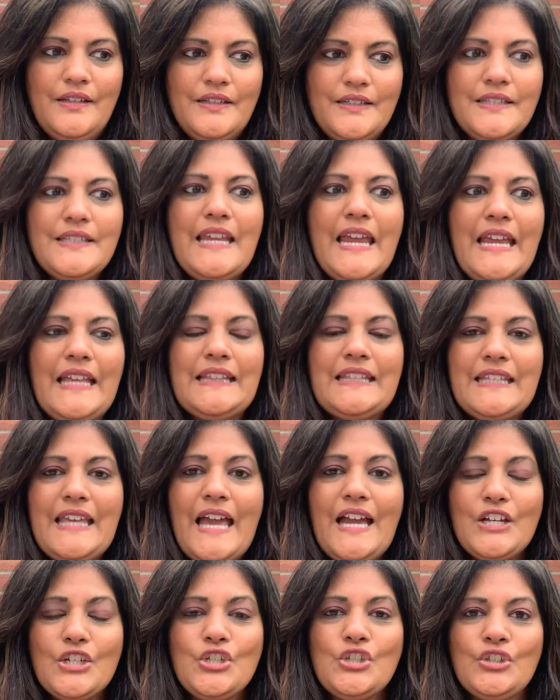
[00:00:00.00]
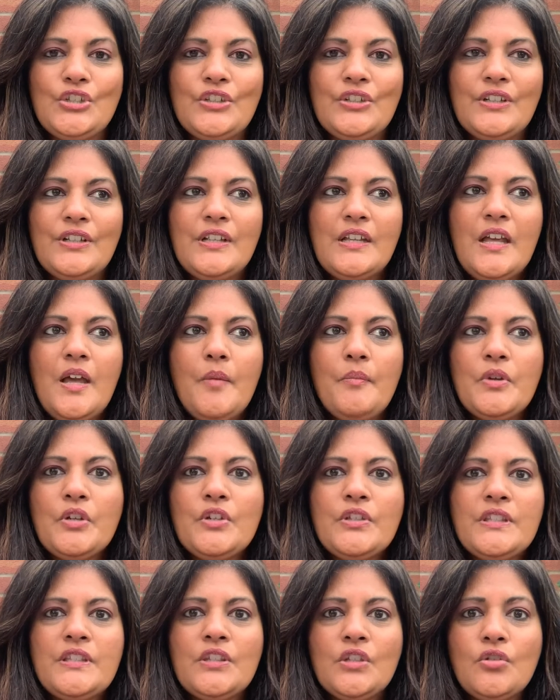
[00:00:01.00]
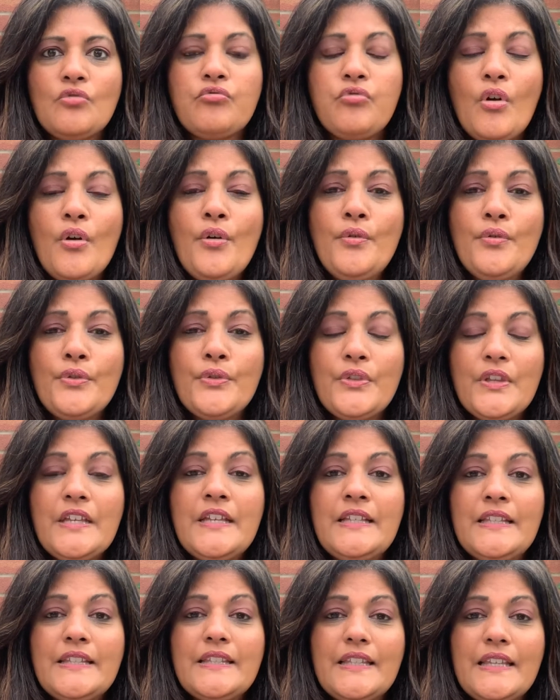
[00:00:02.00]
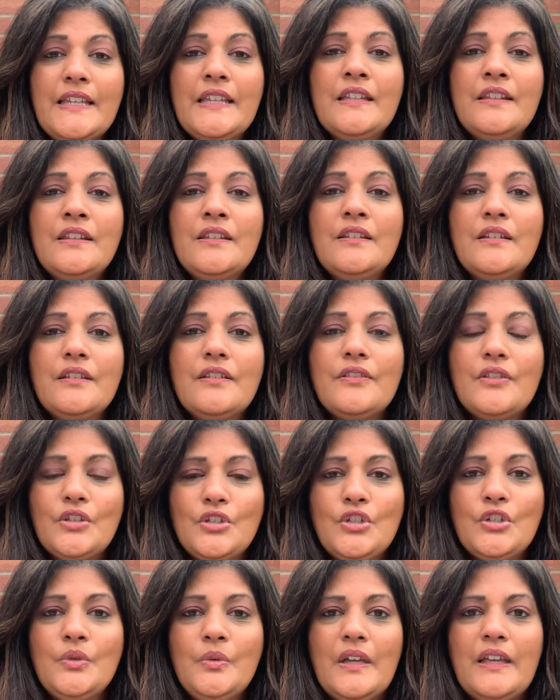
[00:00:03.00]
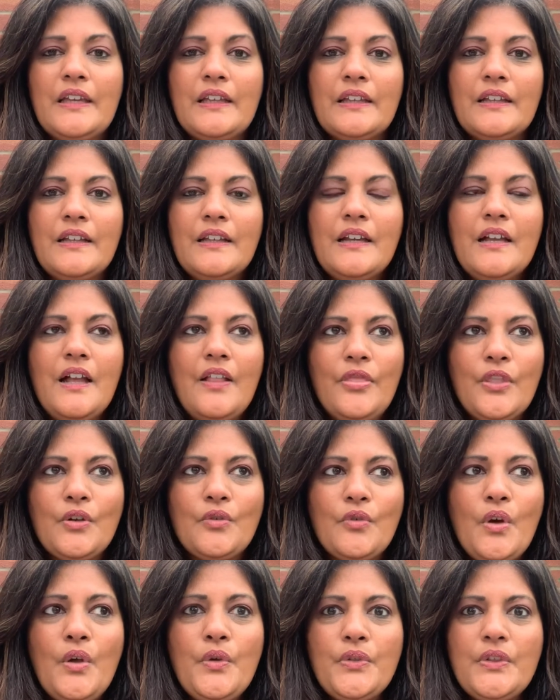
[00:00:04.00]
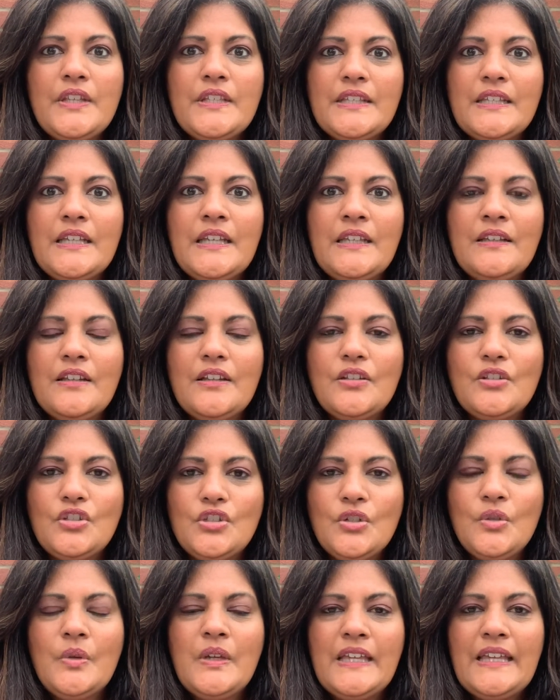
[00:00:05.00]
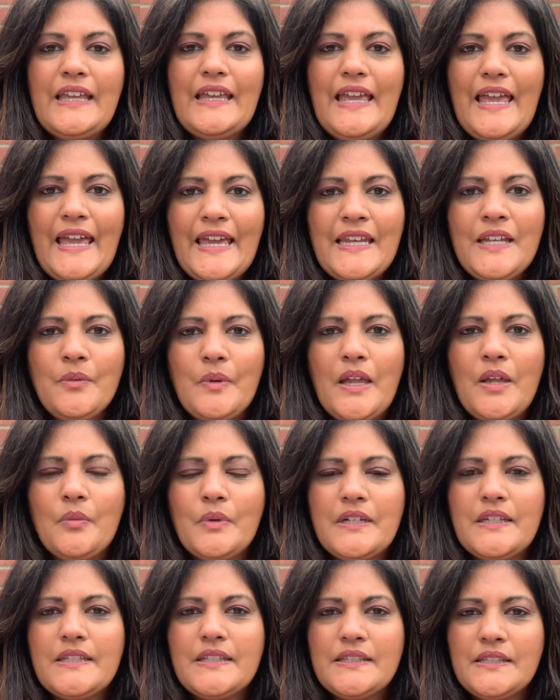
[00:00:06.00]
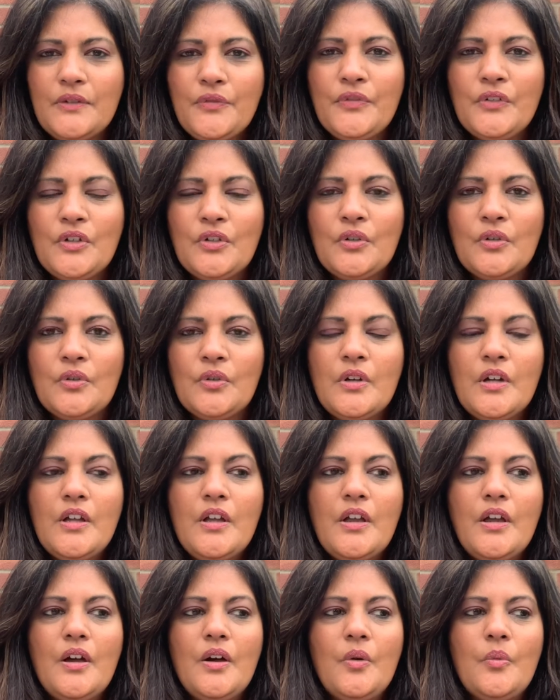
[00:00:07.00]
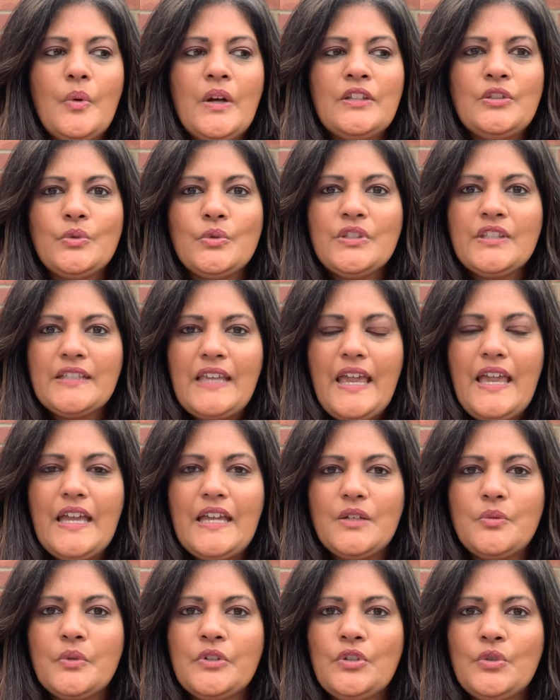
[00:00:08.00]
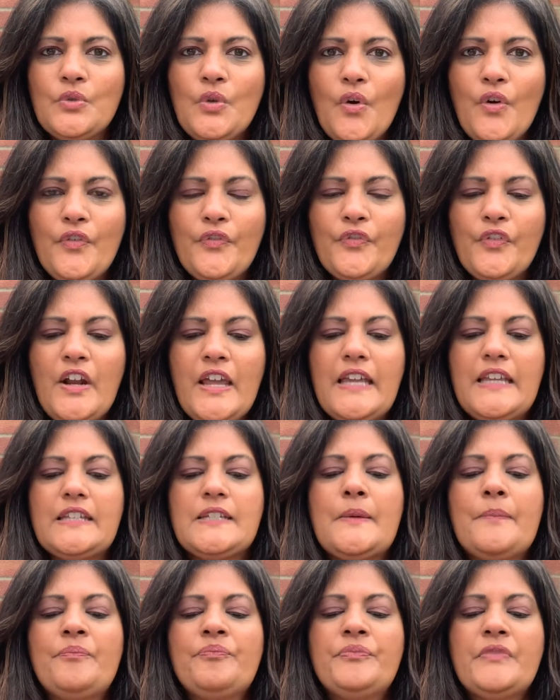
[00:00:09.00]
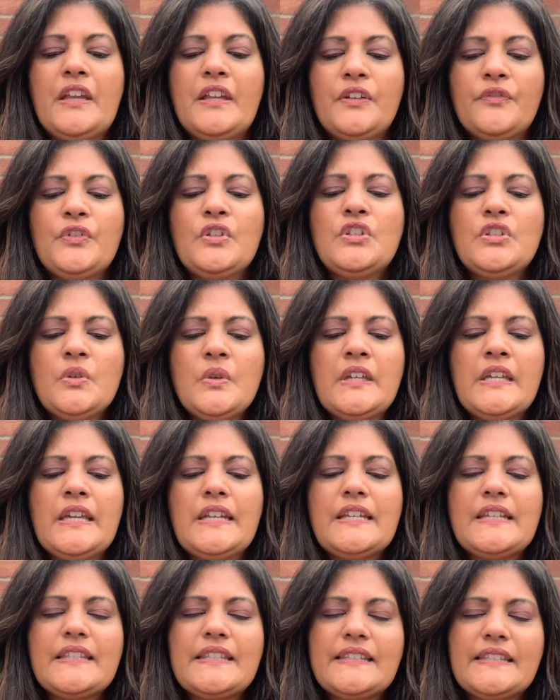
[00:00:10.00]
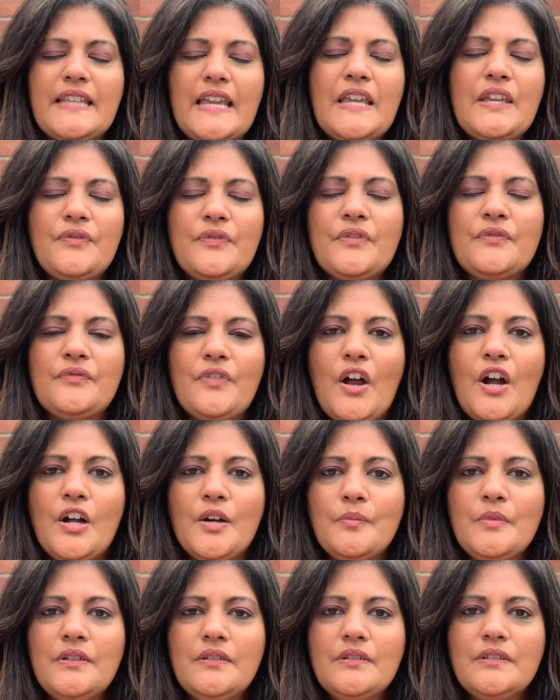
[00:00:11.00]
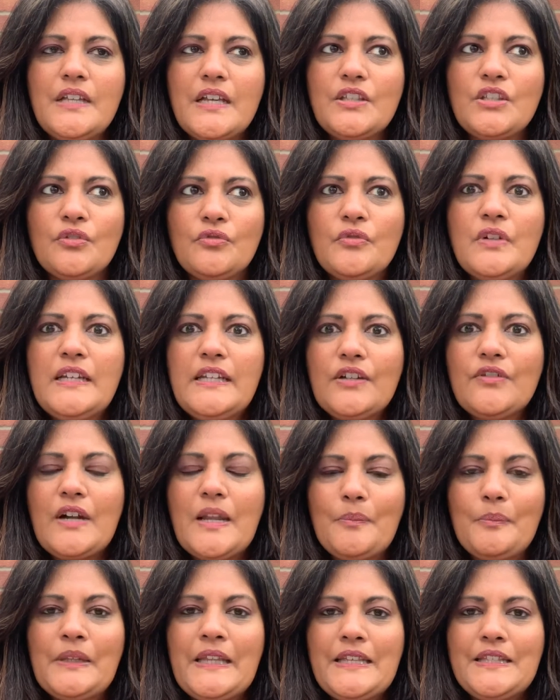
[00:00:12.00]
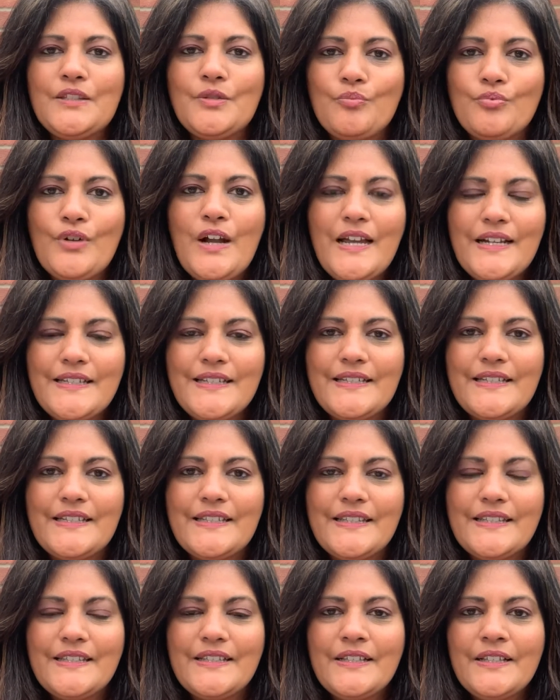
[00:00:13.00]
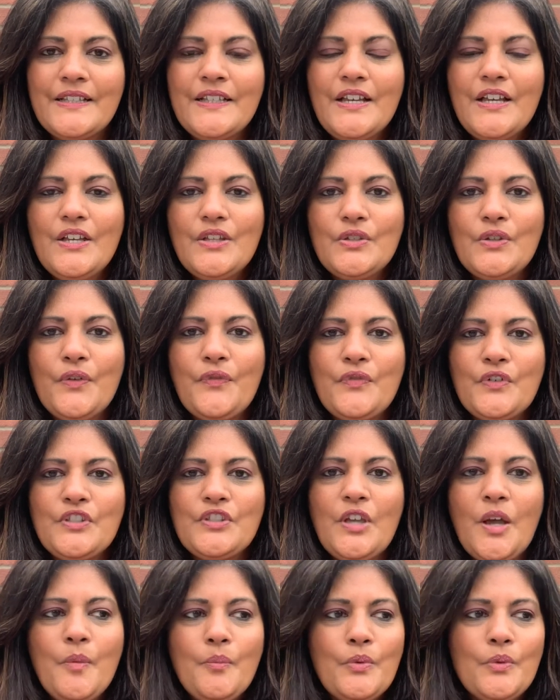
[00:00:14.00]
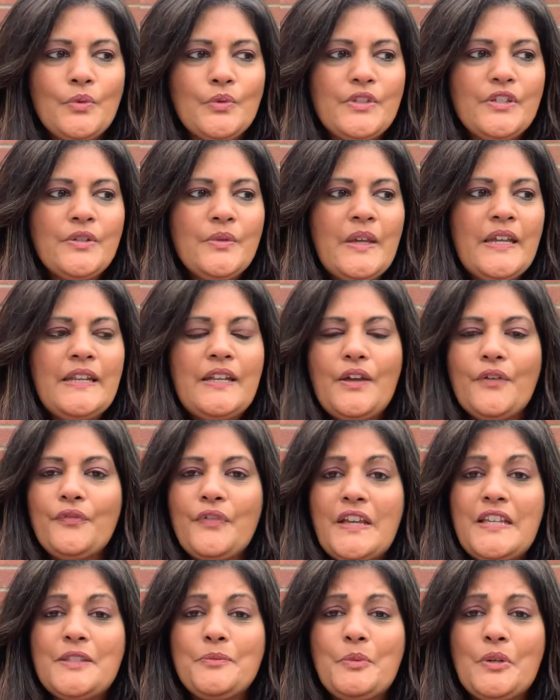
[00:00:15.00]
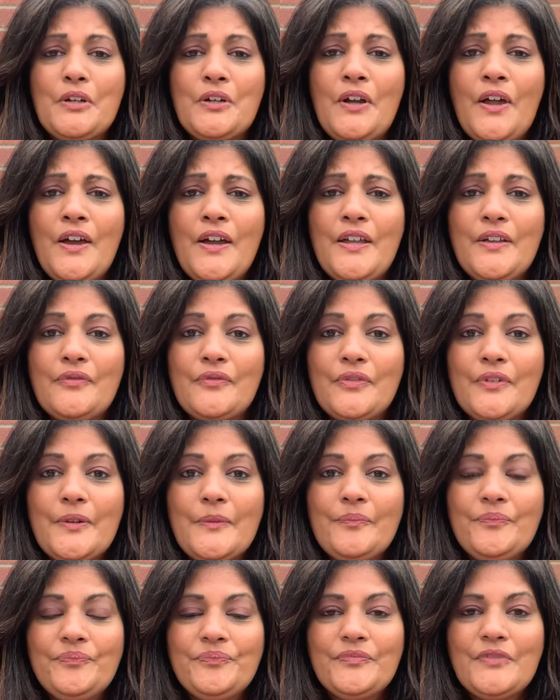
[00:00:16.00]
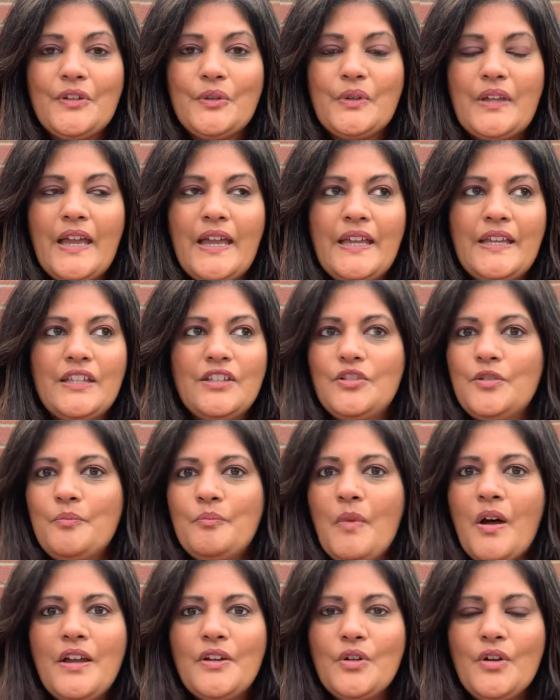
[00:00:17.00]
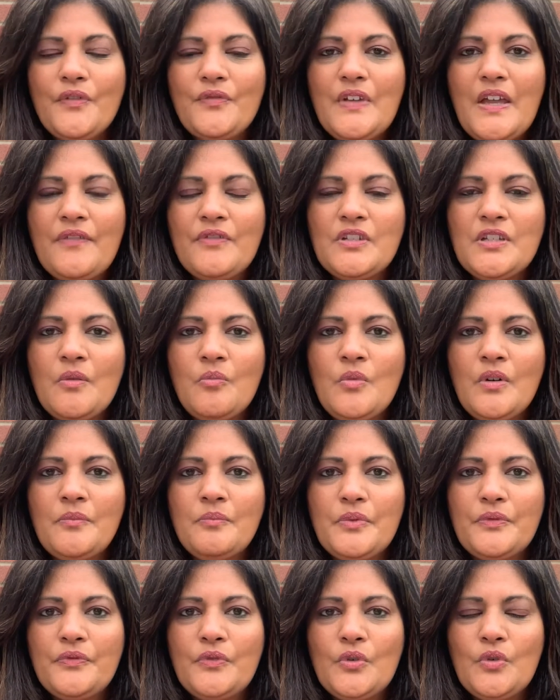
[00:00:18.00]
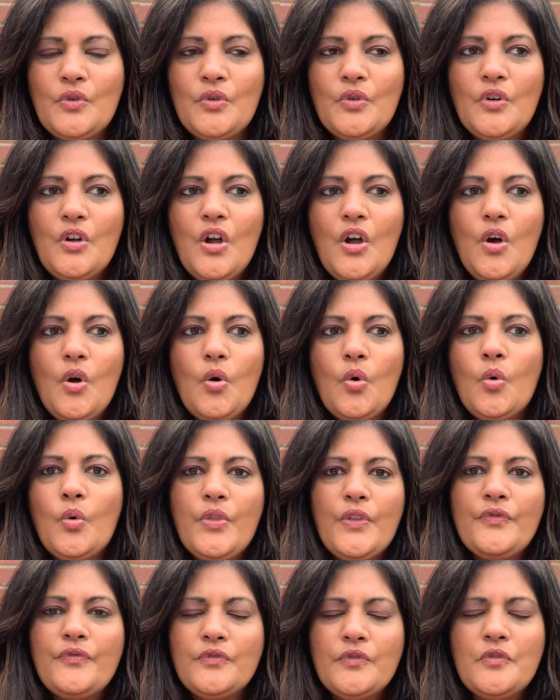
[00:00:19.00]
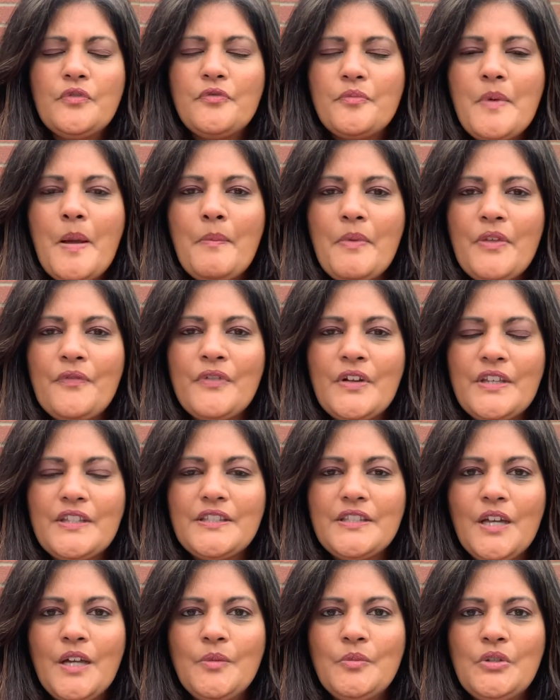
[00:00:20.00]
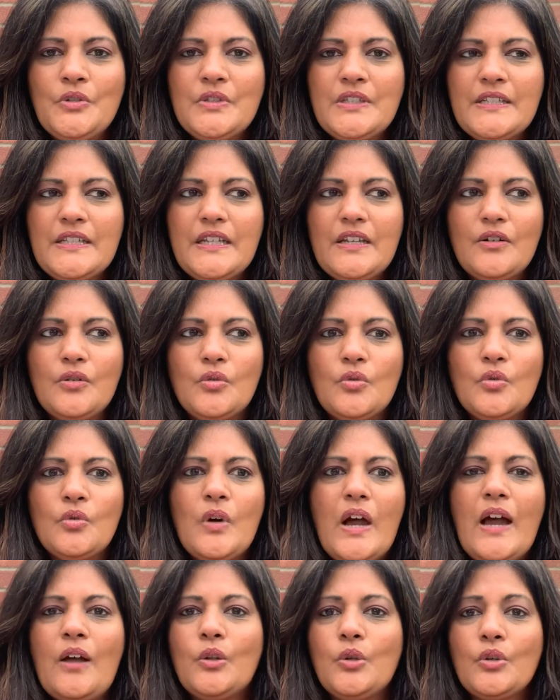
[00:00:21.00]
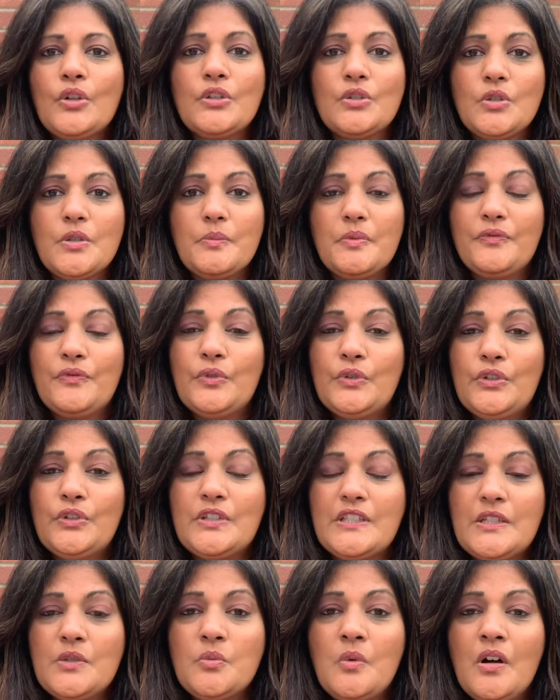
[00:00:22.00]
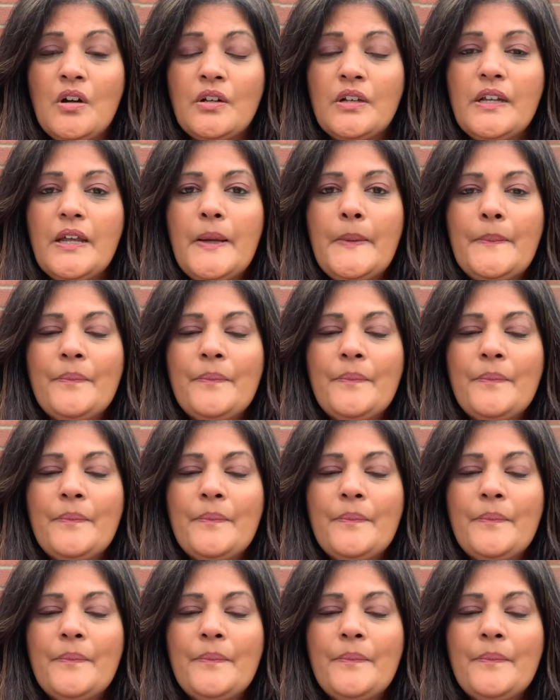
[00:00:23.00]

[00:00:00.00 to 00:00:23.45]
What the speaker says: Take the action, because the growth is in the doing. The growth is in doing it anyway, when it's difficult, when you're scared, when you're not afraid. And if you're doing it in a safe environment, that's a really great place to practice. So for example, doing a Facebook Live, okay? You might not have ever done one before, or remember the first time you did it, or how long it took before you did one.